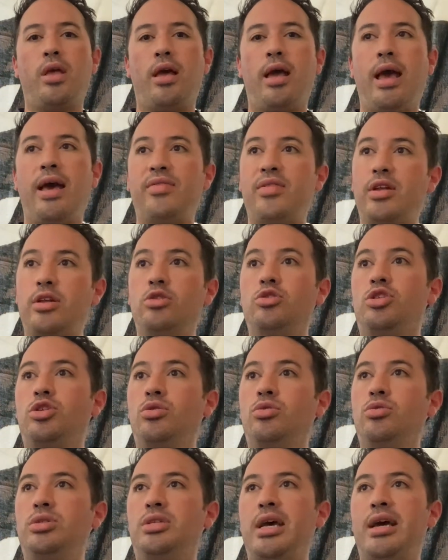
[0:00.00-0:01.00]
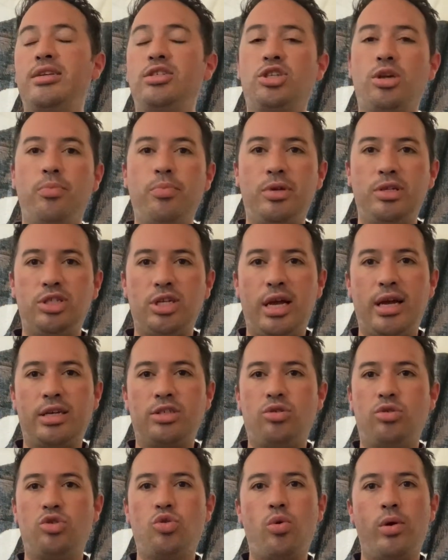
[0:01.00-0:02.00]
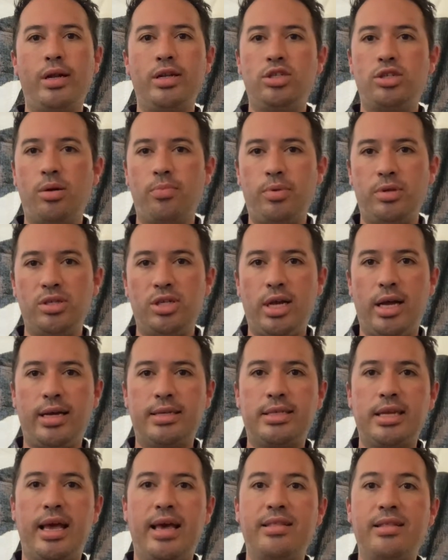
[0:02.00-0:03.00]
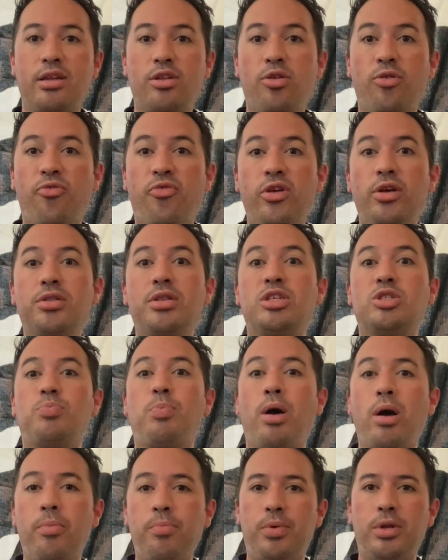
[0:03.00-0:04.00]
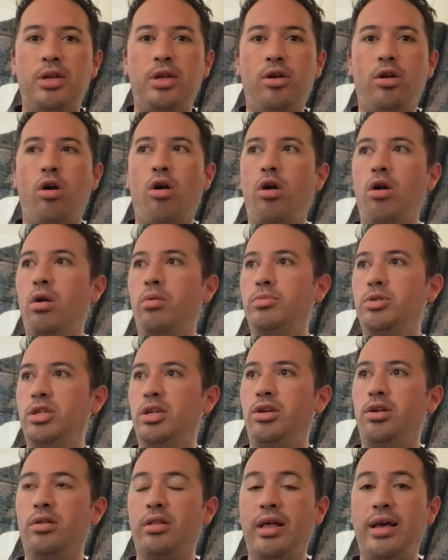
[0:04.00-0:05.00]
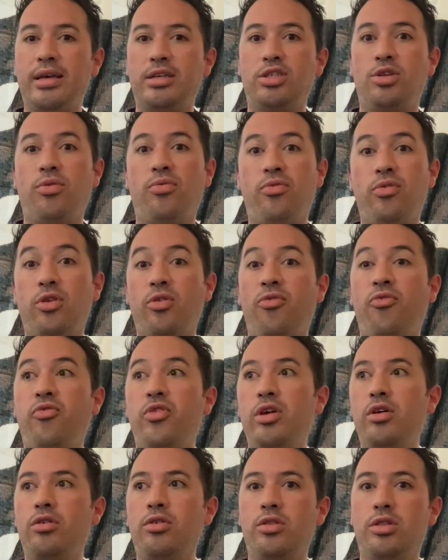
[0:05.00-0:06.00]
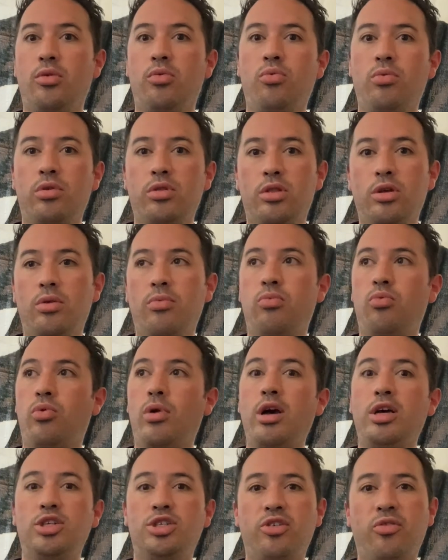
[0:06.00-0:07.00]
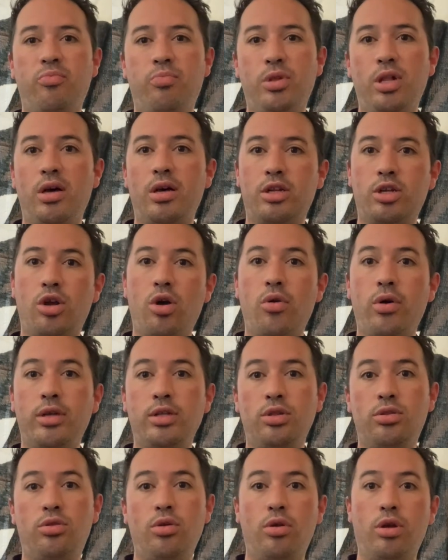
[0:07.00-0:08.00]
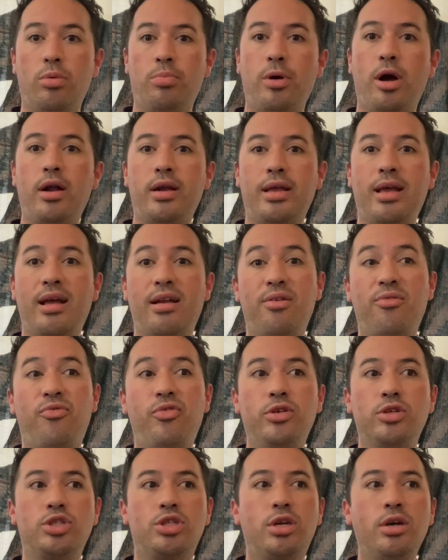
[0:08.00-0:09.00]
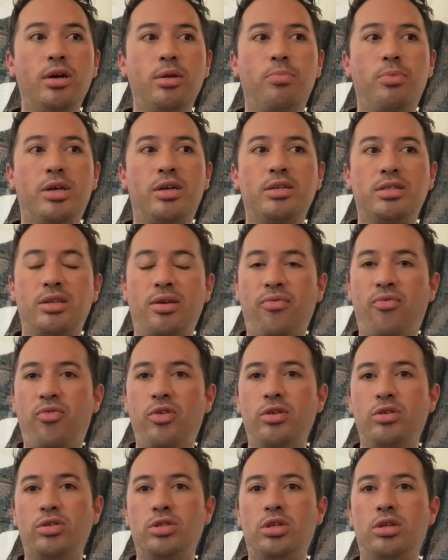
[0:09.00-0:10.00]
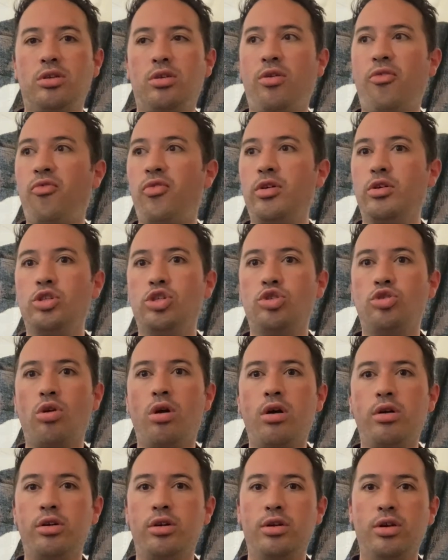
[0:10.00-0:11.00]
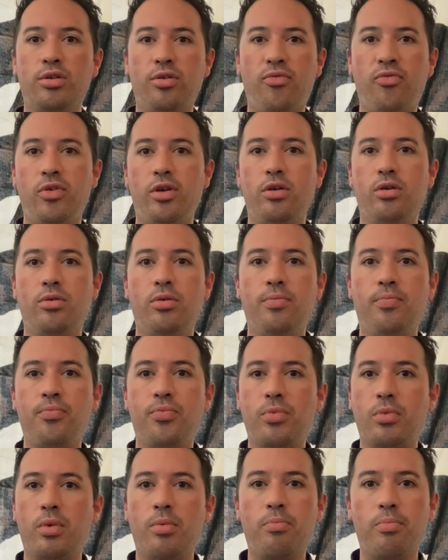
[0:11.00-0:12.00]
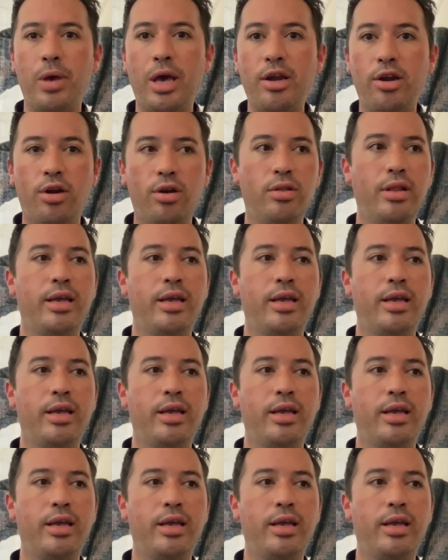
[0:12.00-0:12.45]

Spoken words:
And then you do 10 jumping jacks or 20 jumping jacks, and then you feel this pump in your arms and your legs. You feel the rush of blood going through your body, and it feels good because you feel stronger. You feel better.